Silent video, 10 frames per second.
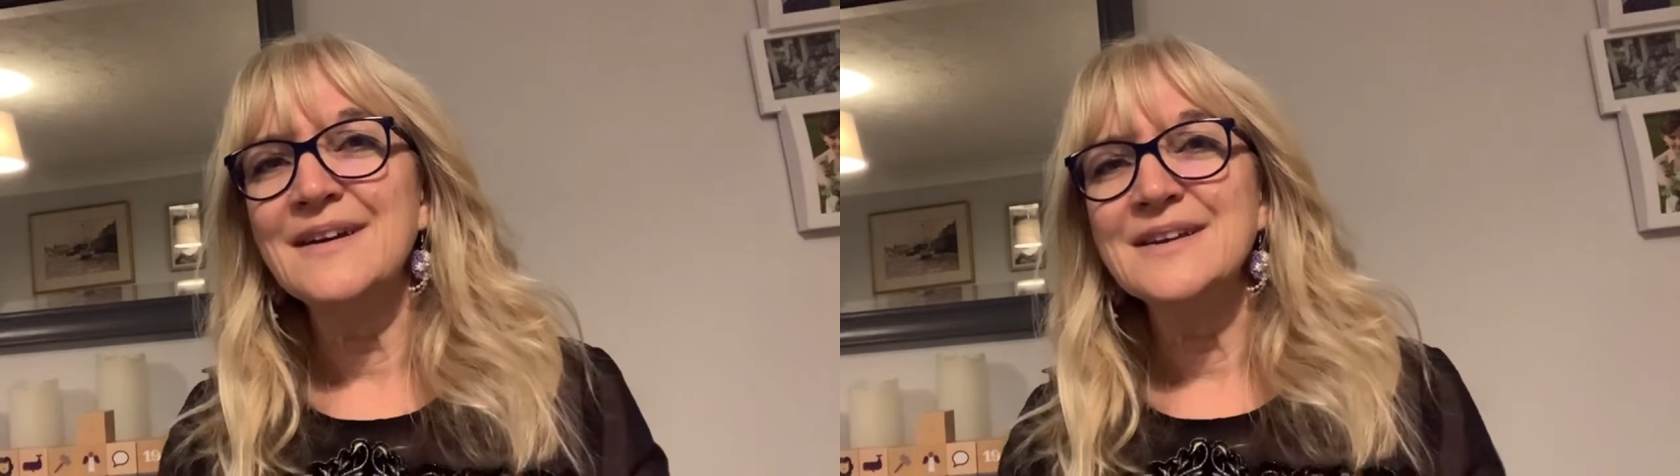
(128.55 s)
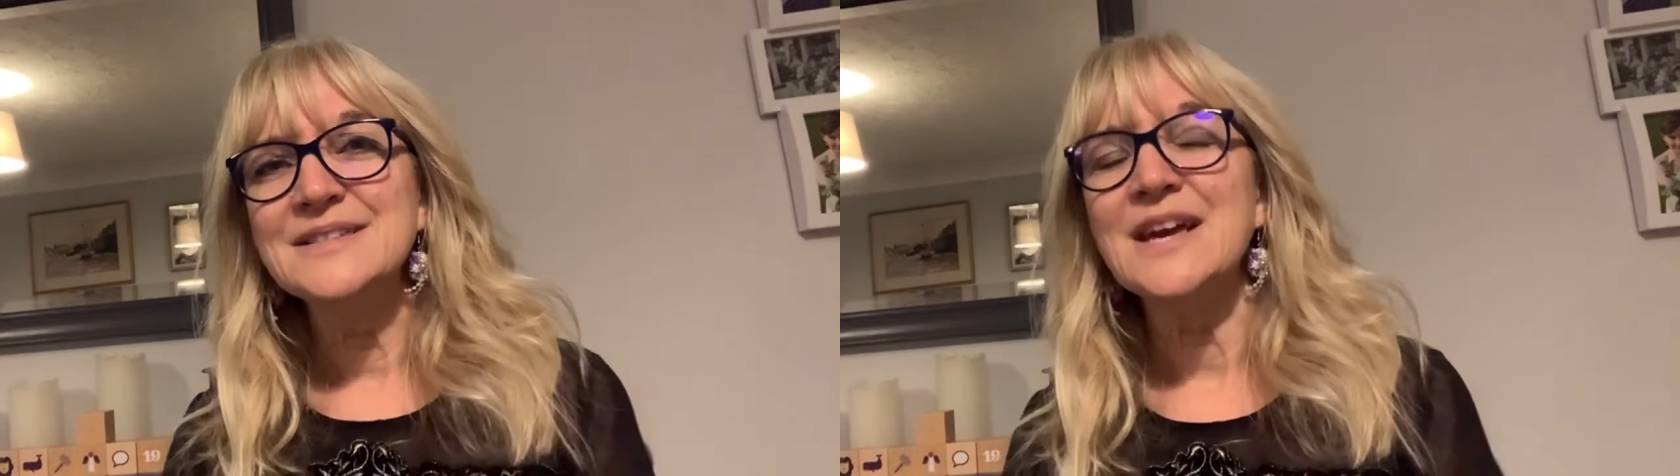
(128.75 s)

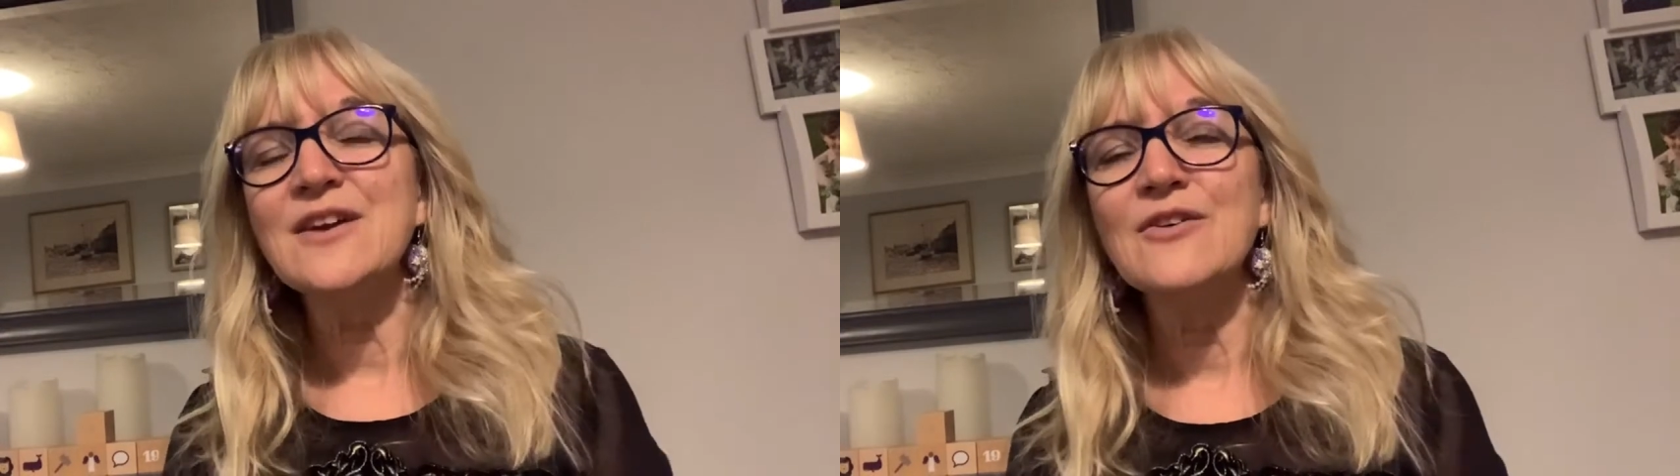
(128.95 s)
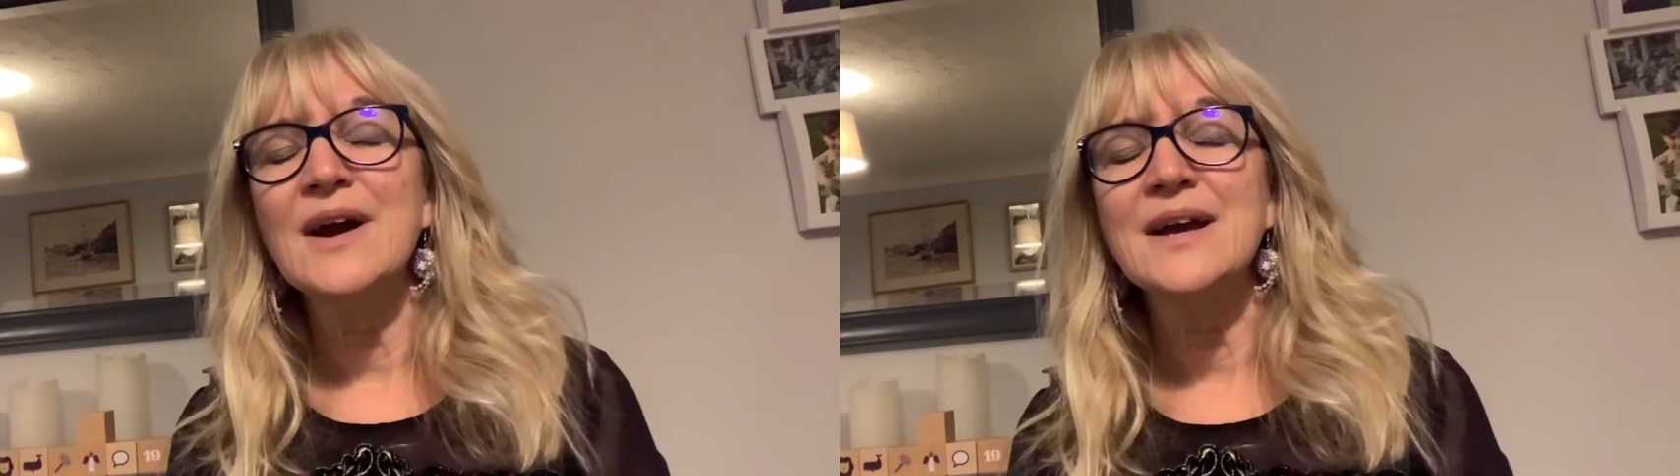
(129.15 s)

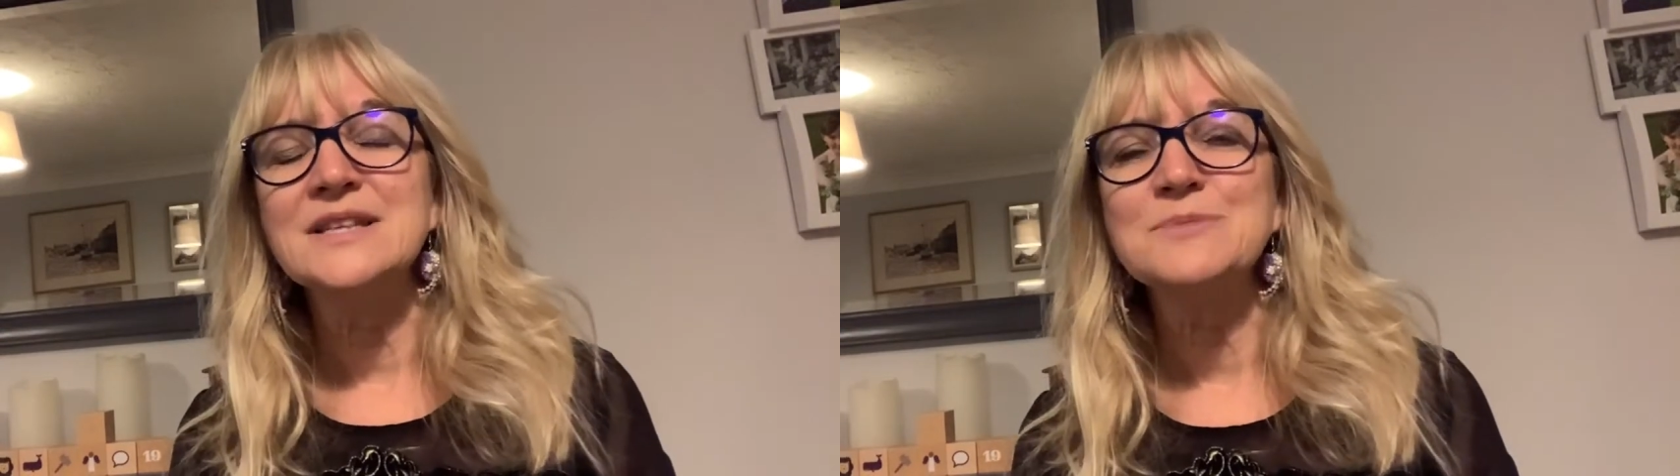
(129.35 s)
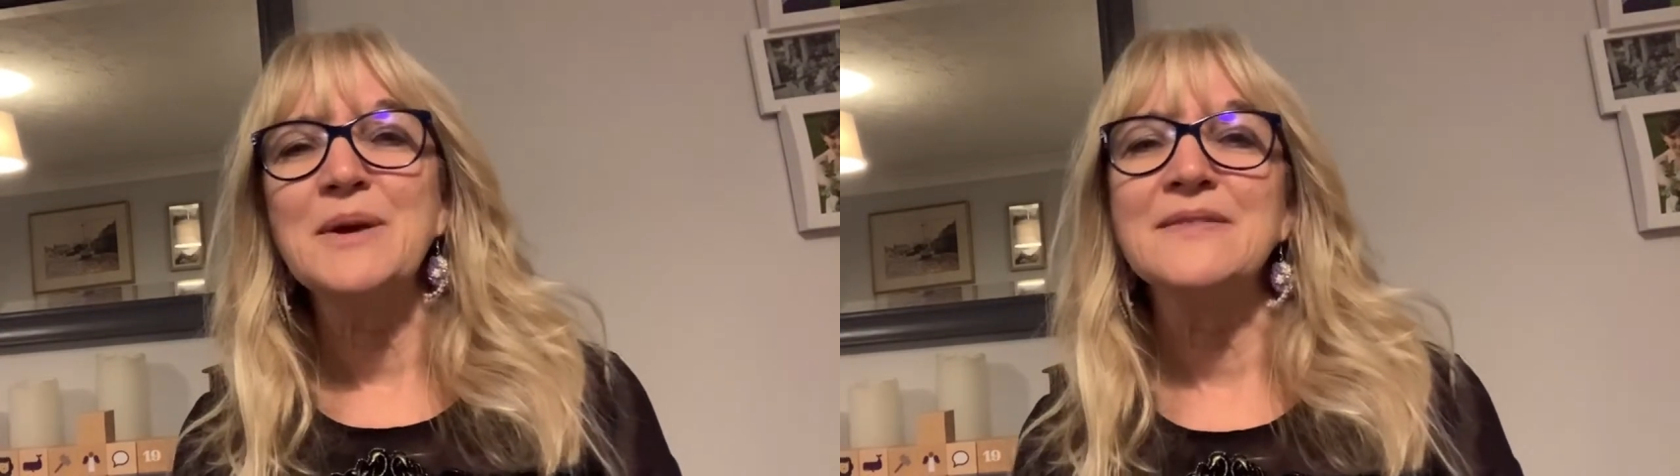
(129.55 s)
Zechariah
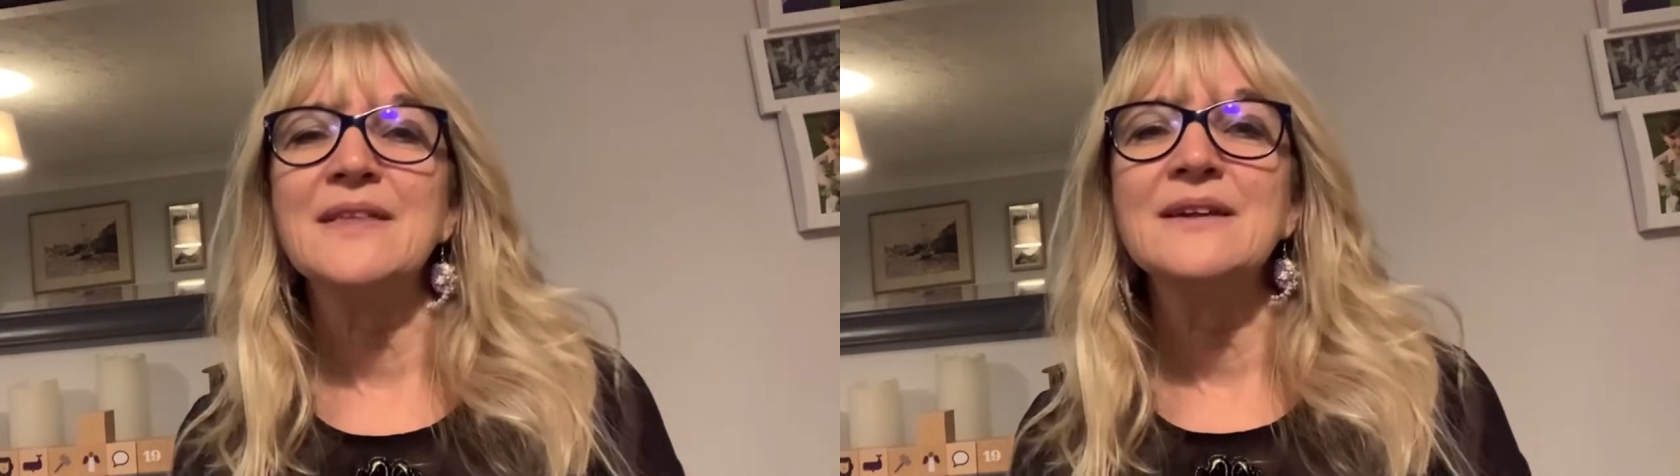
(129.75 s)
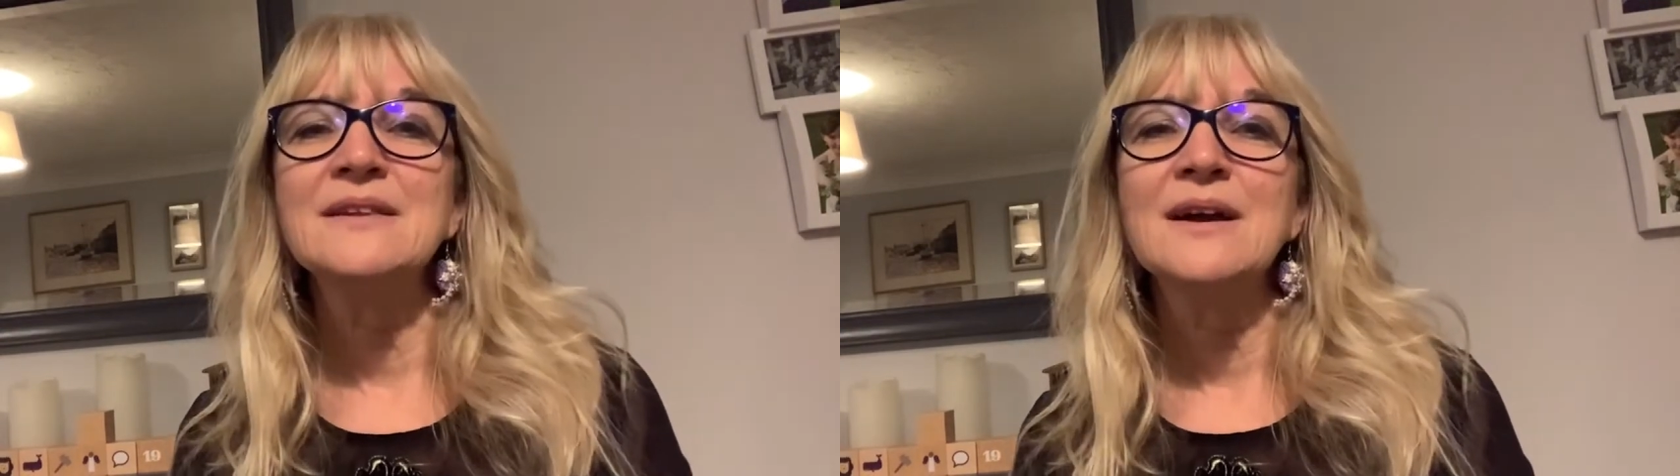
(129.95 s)
spent
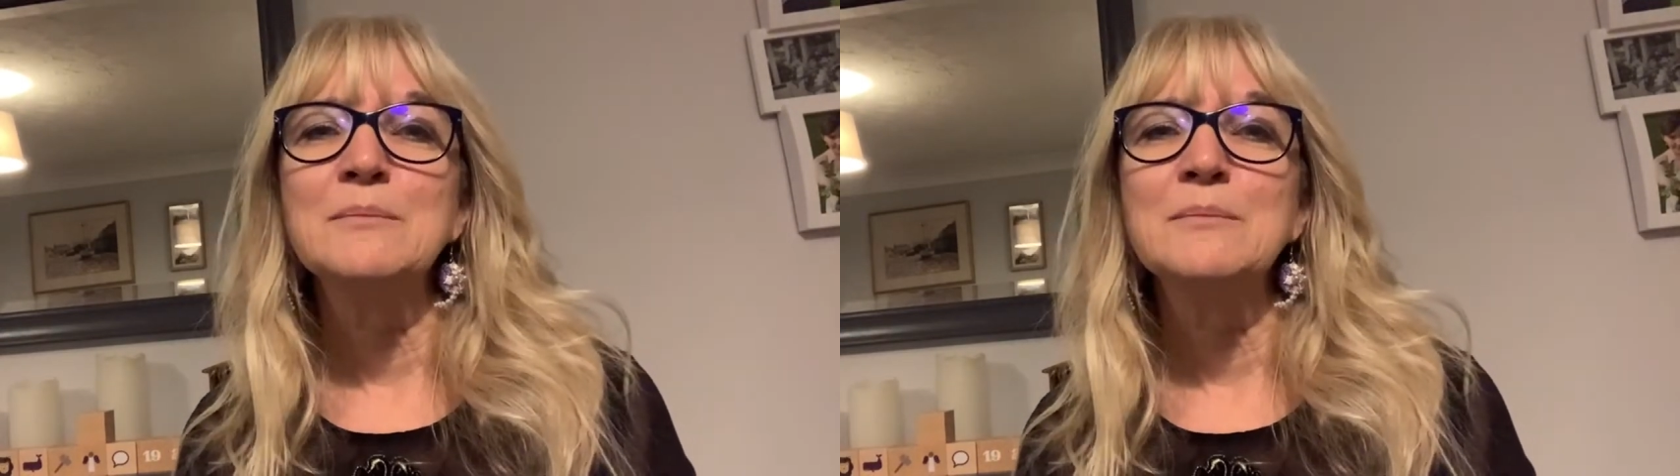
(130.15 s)
that 9